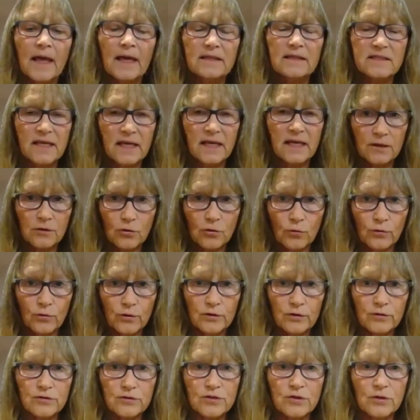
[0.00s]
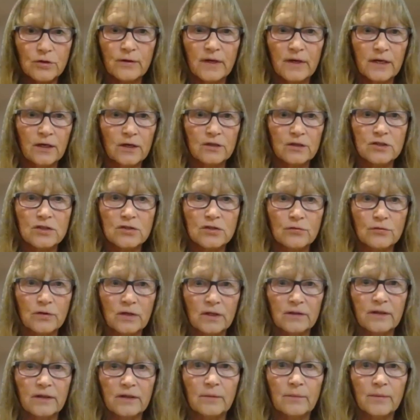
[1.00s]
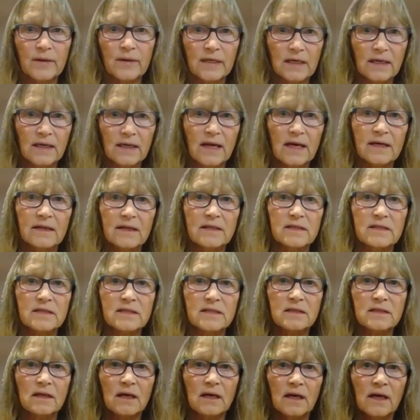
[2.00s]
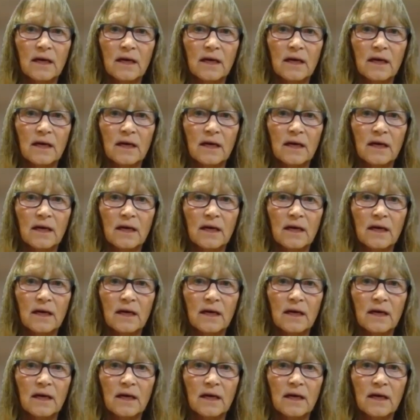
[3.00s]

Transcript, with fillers: Its headquarters are in Australia, but it has